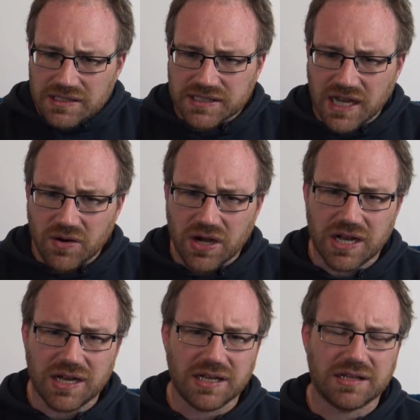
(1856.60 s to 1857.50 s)
So
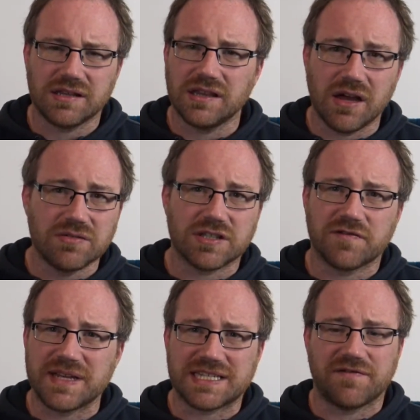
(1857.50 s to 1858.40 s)
loads
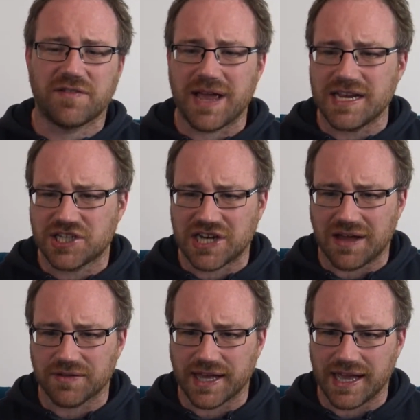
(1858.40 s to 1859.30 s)
of misinformation
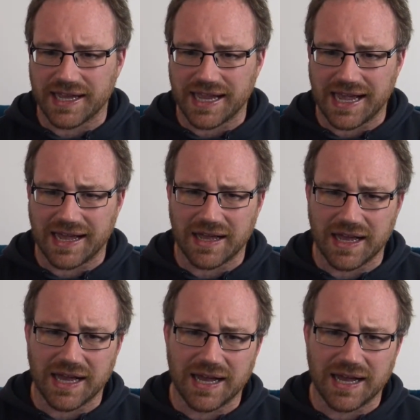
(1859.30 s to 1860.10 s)
out there, yeah.